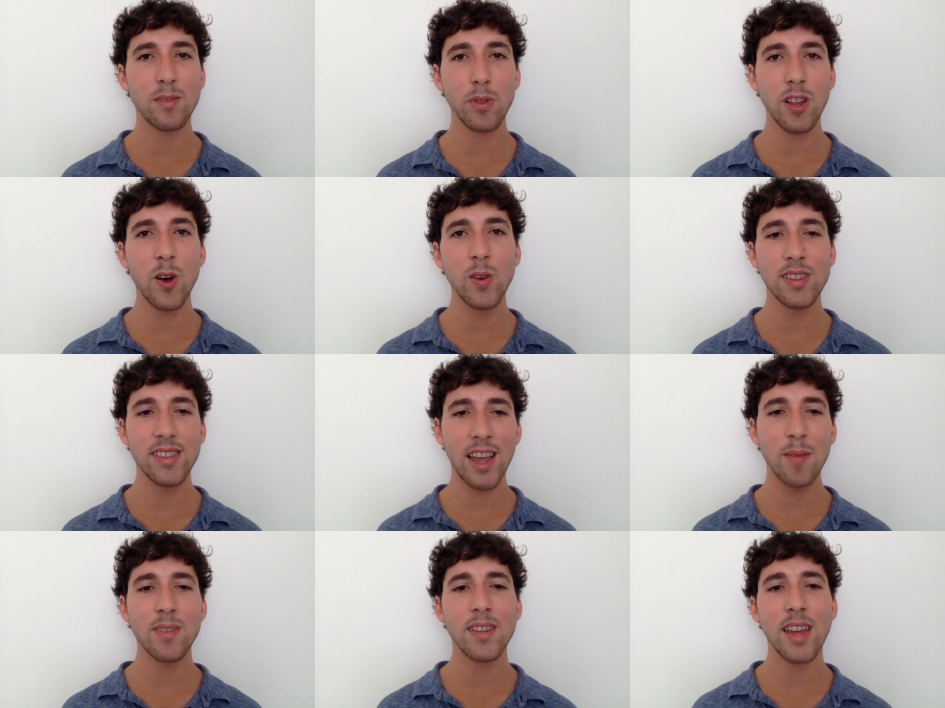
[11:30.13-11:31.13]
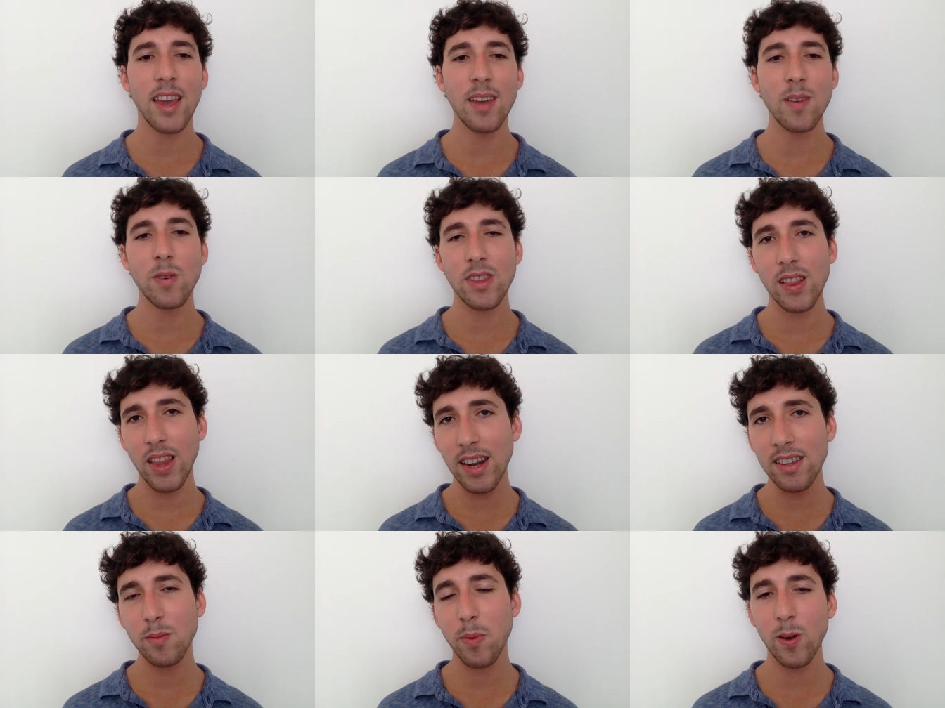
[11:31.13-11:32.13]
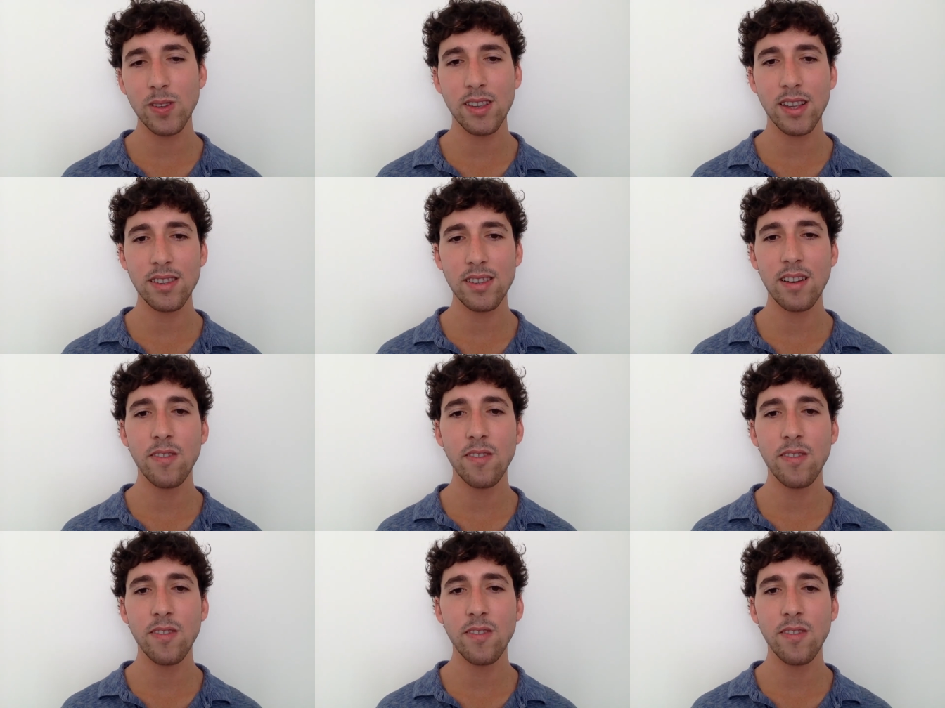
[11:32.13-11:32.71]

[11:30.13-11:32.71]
below to stay up to date with the latest postings,